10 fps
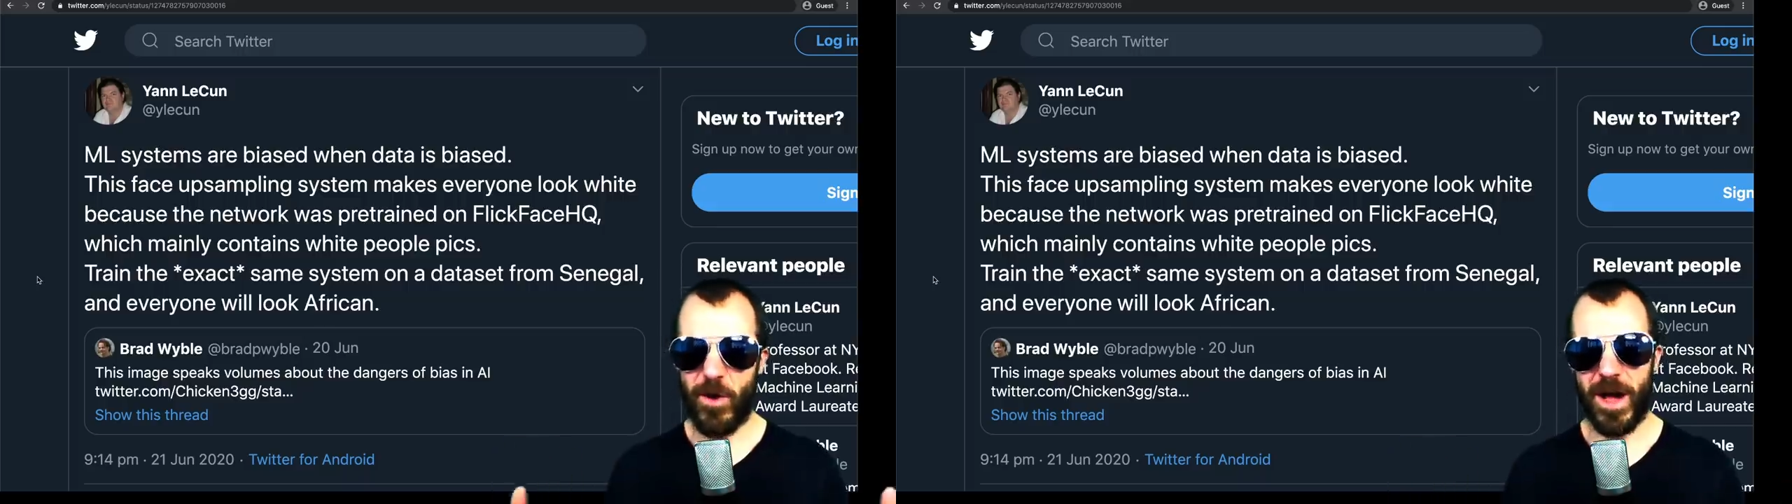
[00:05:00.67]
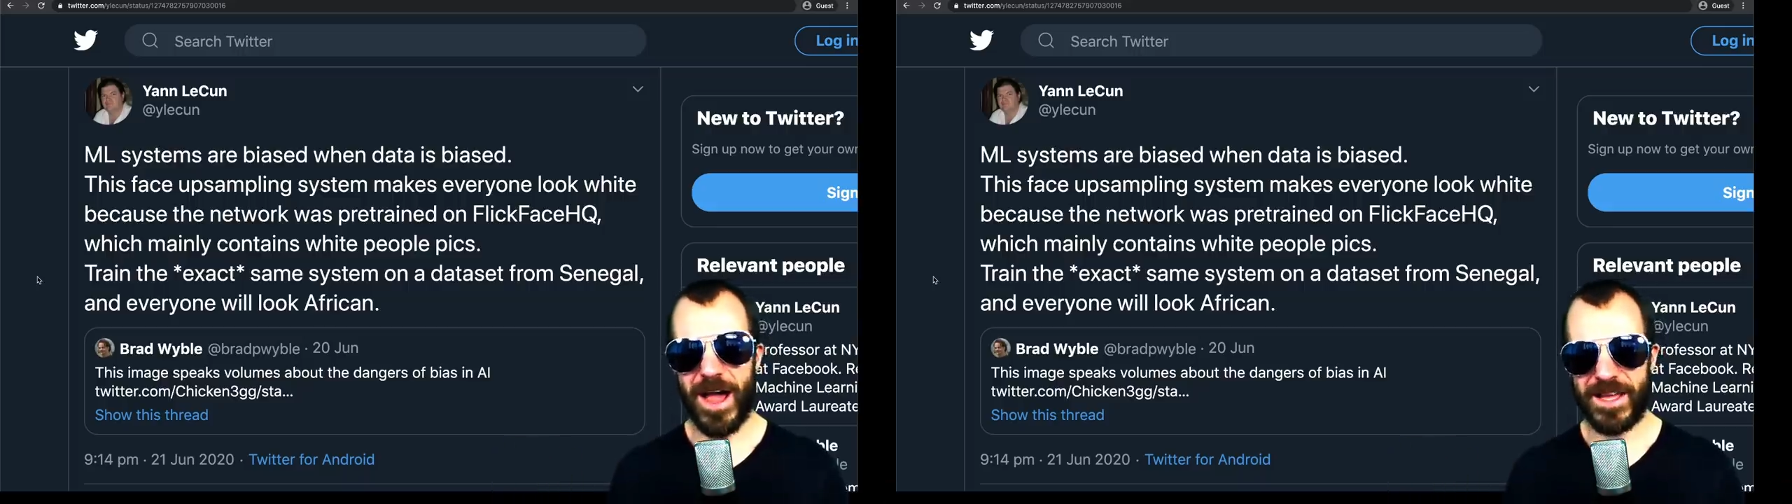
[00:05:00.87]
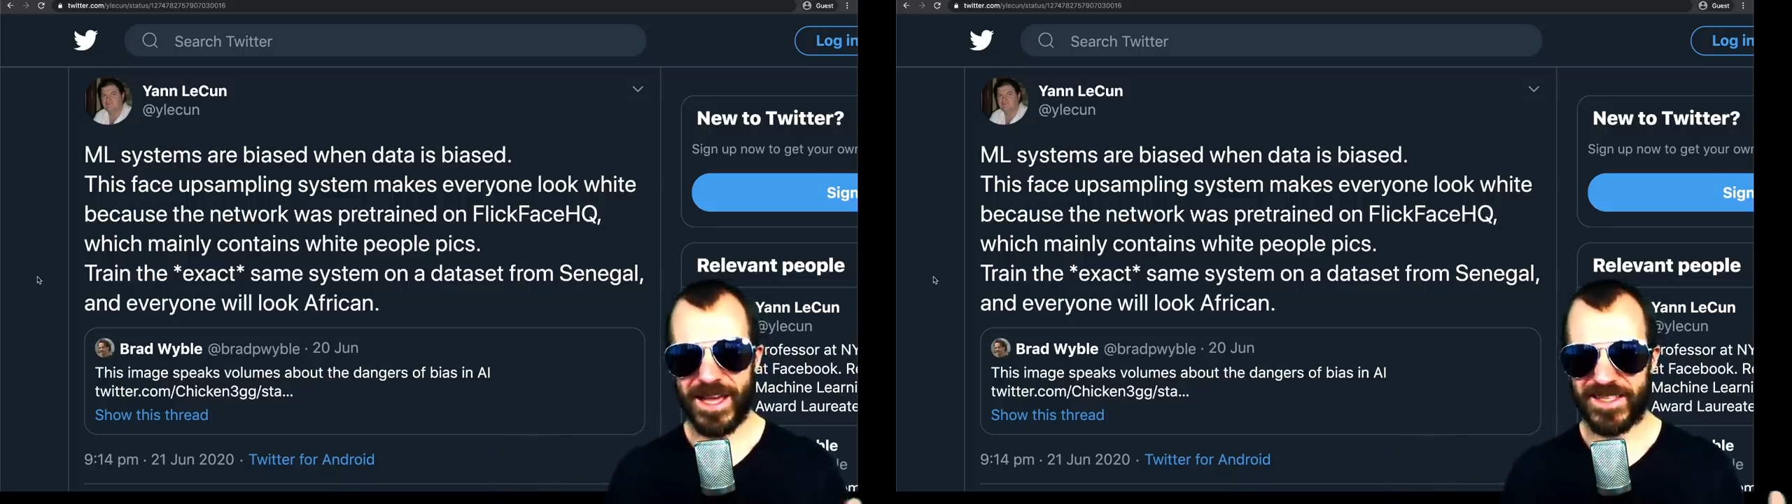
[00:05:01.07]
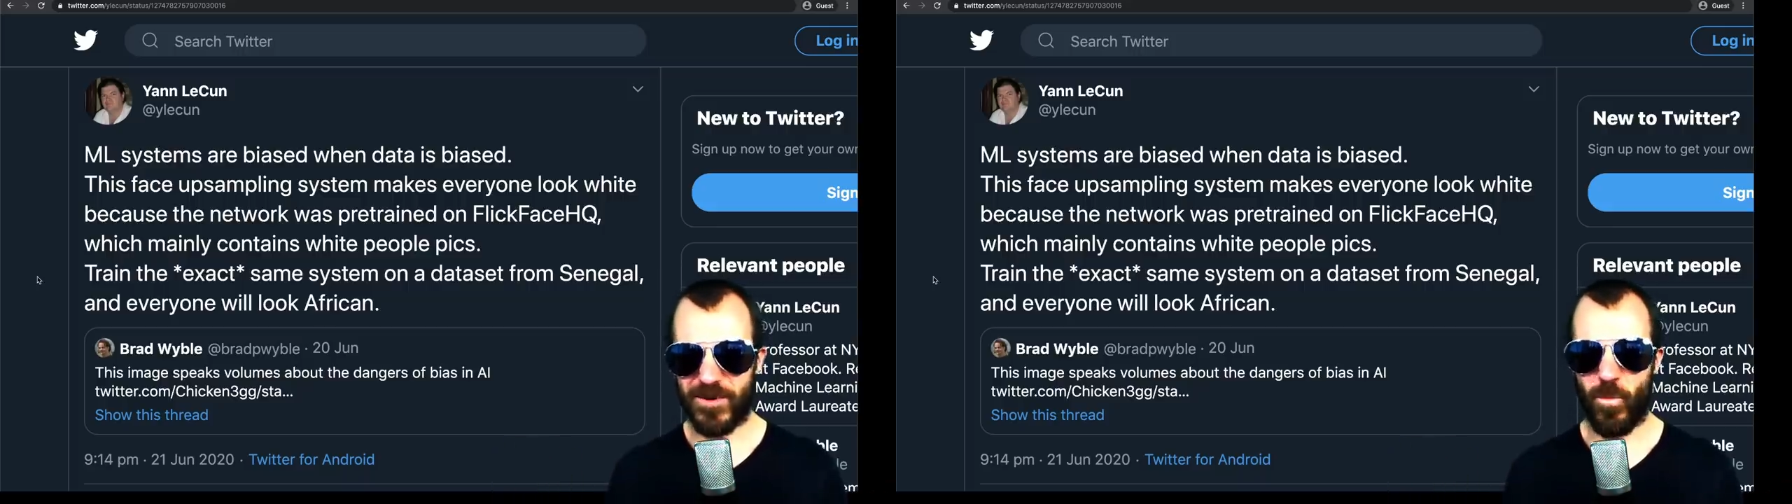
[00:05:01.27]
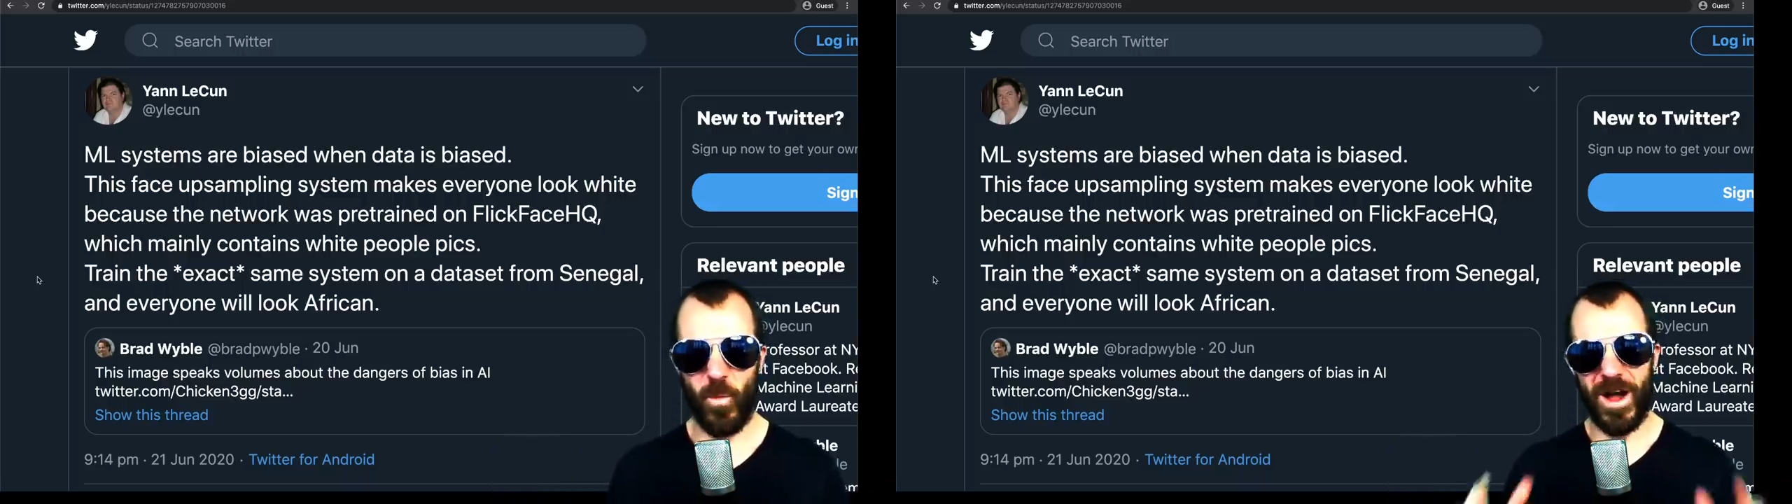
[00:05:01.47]
I guess,
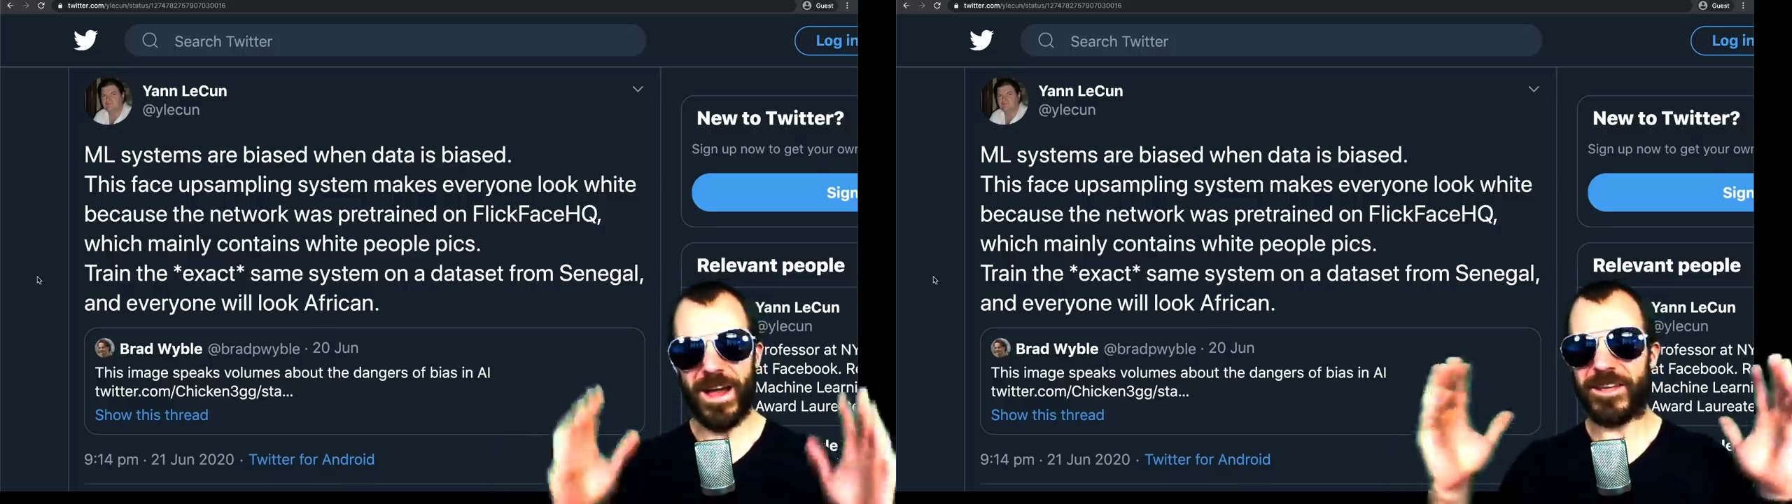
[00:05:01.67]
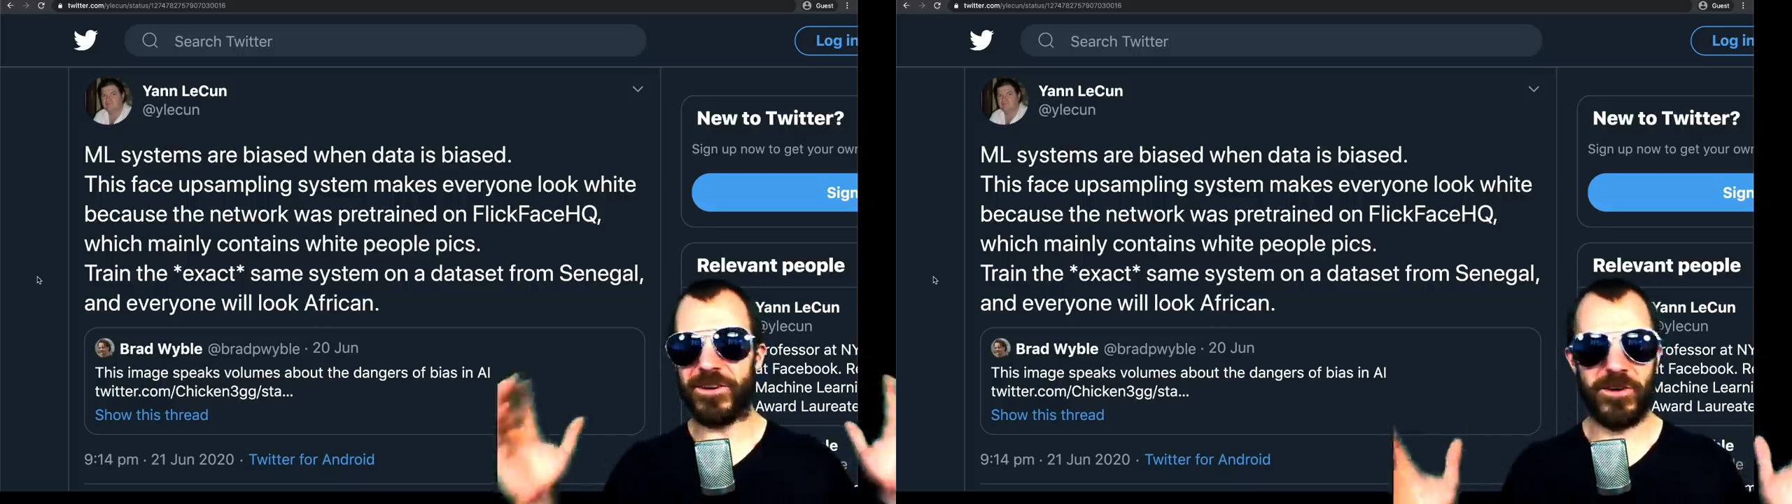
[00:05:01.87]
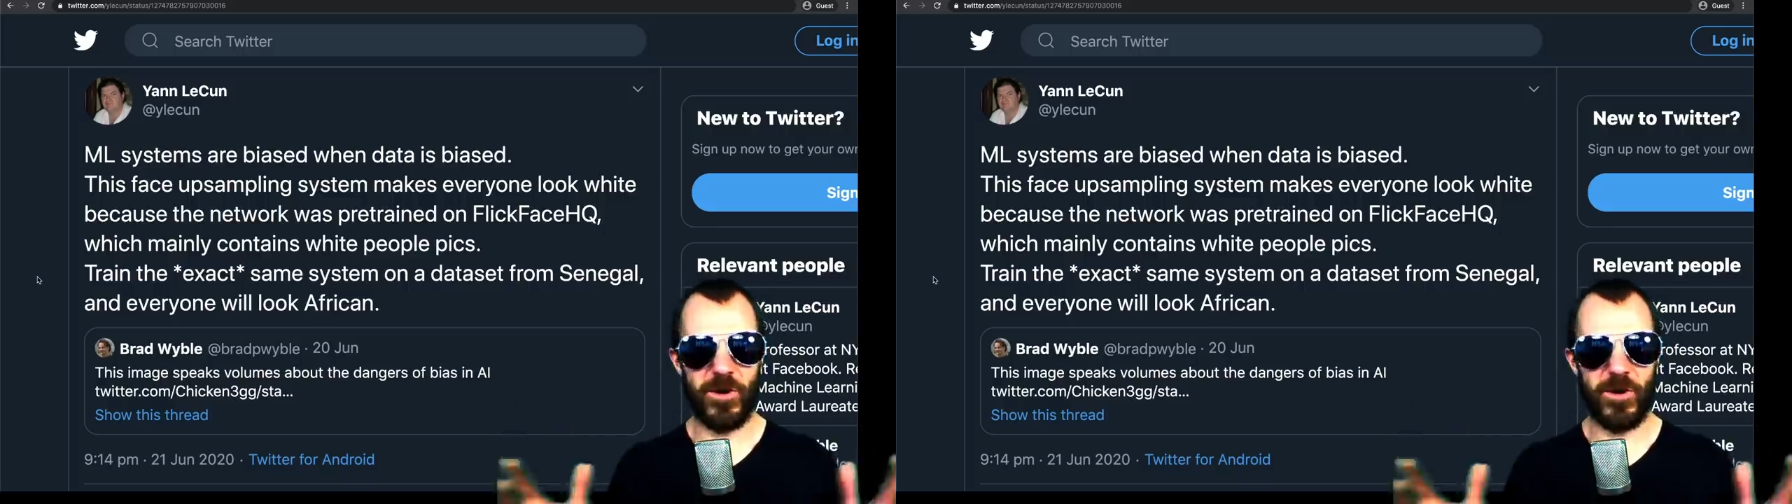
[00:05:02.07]
wider